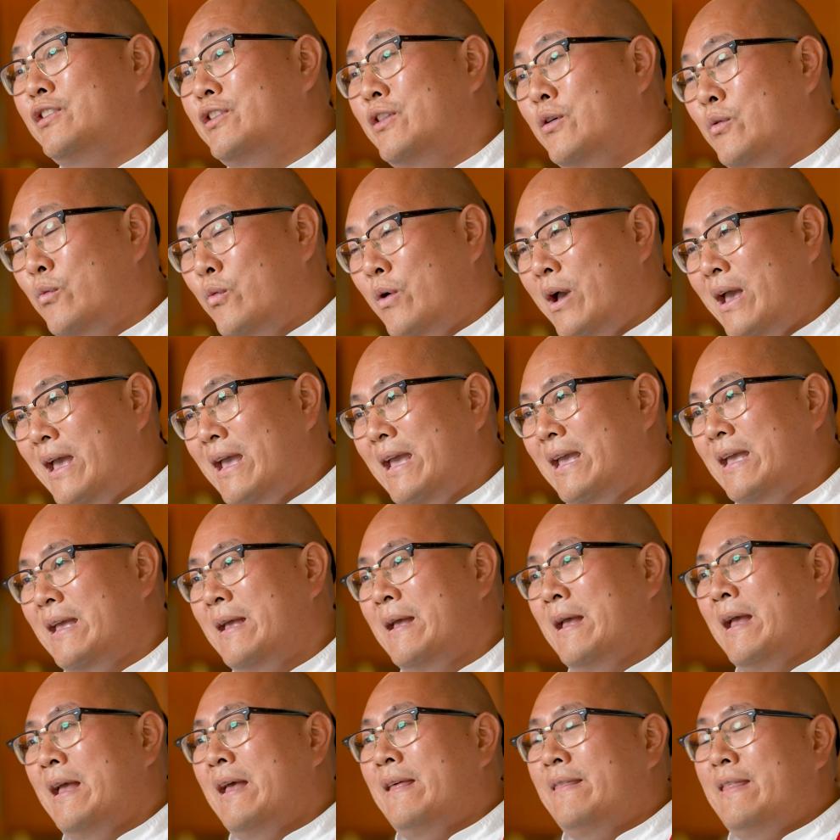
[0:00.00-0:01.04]
the way
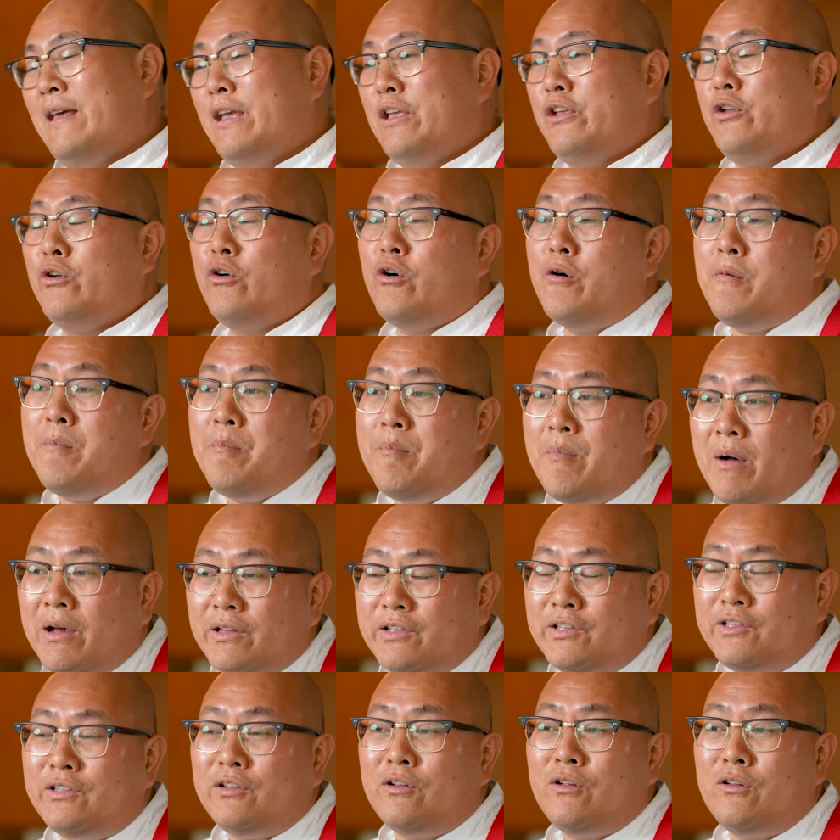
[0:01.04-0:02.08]
that your
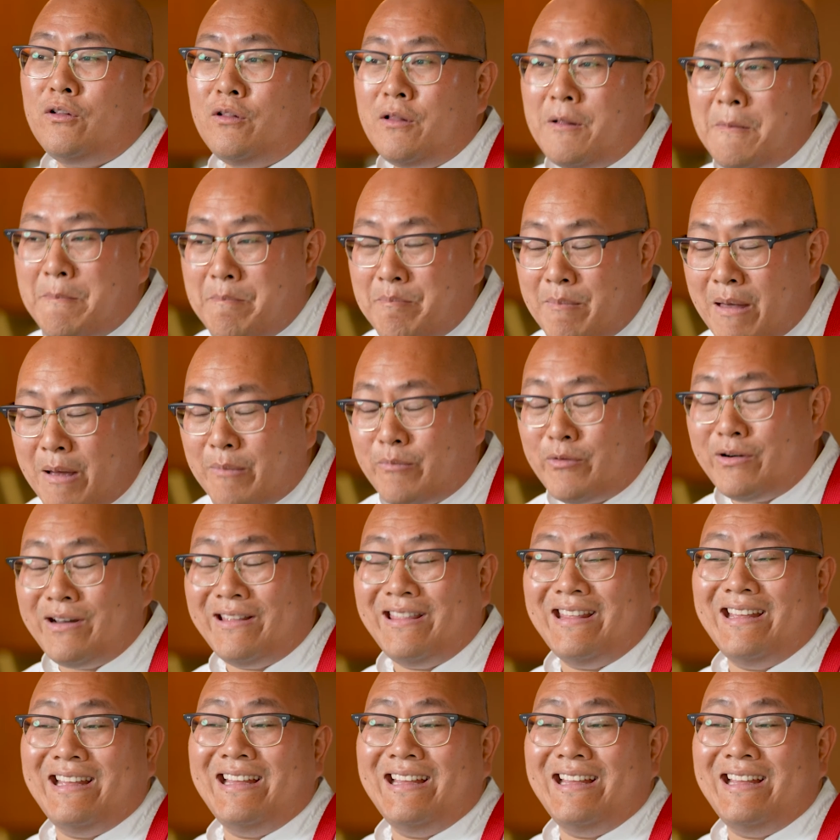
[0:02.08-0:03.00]
muscle memory, the